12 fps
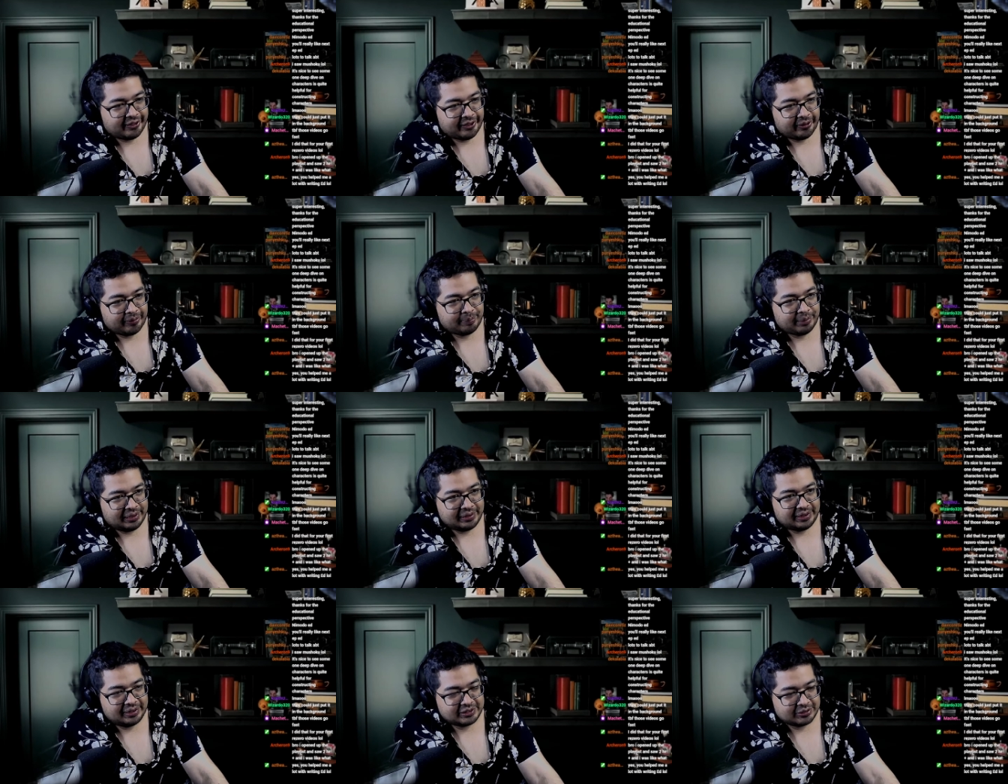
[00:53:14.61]
and hear
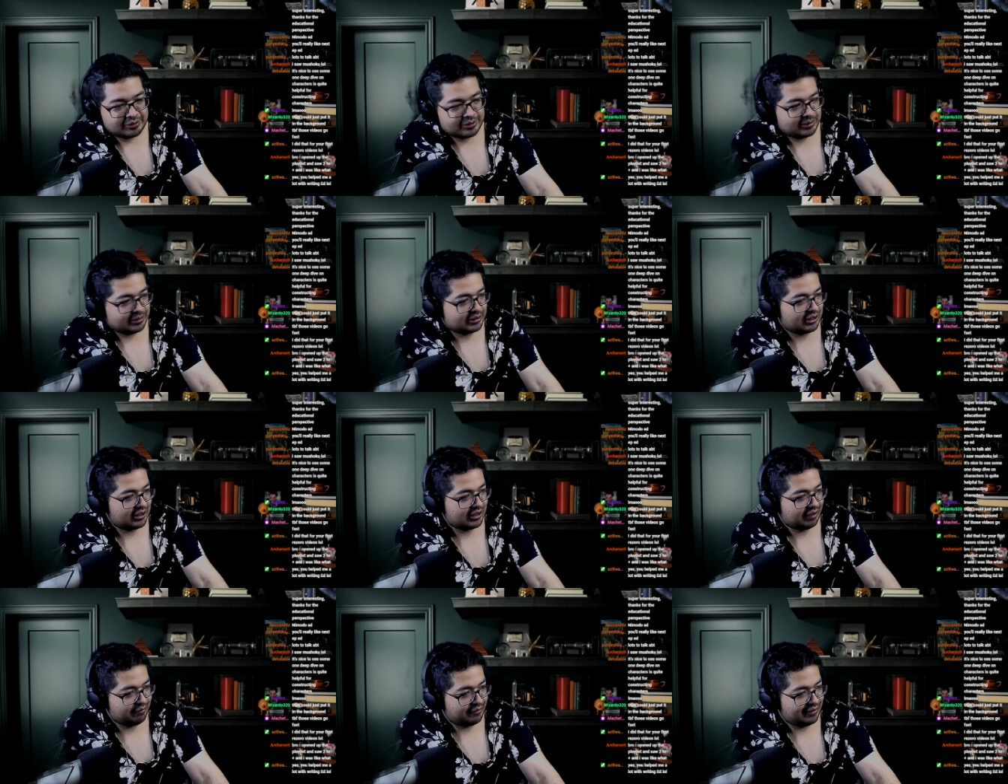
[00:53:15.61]
me just
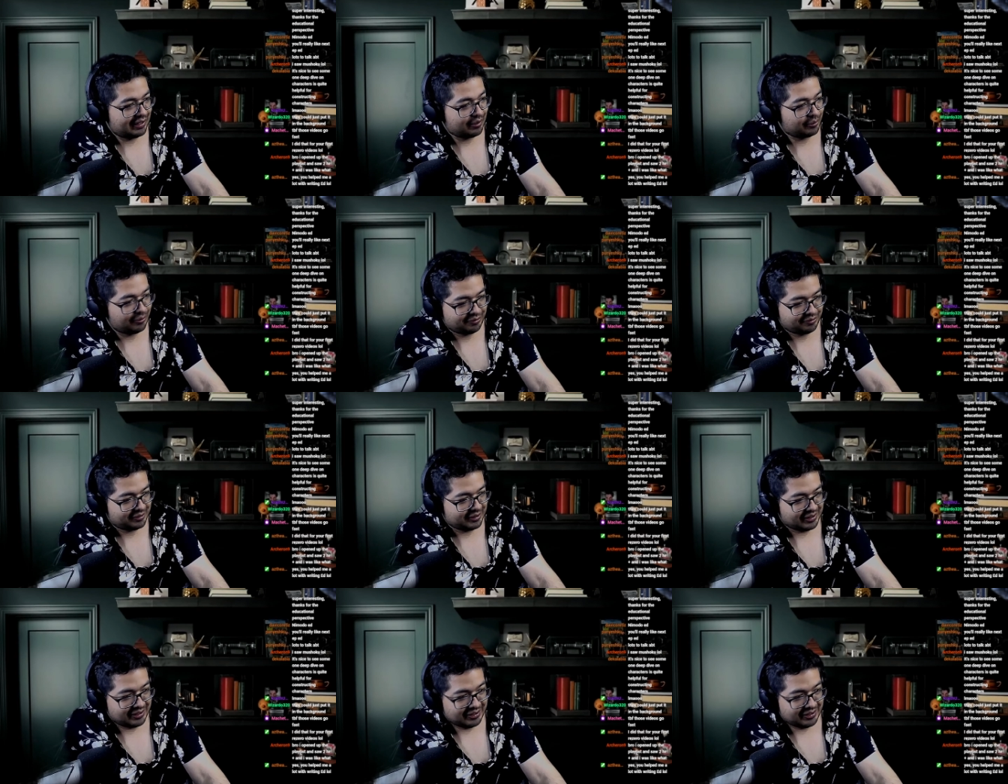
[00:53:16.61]
talking for hours,